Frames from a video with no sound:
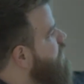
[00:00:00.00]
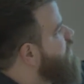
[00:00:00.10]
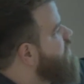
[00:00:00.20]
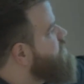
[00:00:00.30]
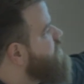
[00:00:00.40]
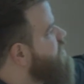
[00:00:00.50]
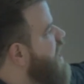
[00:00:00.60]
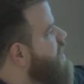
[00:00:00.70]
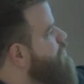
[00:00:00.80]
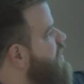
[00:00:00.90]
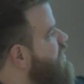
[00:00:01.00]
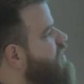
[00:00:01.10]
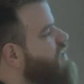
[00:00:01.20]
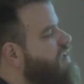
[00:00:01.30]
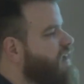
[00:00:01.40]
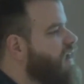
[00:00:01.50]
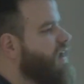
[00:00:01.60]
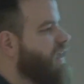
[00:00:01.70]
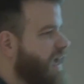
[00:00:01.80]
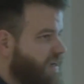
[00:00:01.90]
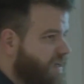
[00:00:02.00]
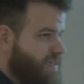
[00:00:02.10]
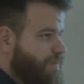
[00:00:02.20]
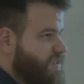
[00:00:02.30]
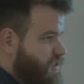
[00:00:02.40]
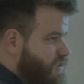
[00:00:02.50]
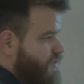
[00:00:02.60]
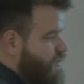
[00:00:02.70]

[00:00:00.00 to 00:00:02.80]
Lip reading: this then method, again, accepts 2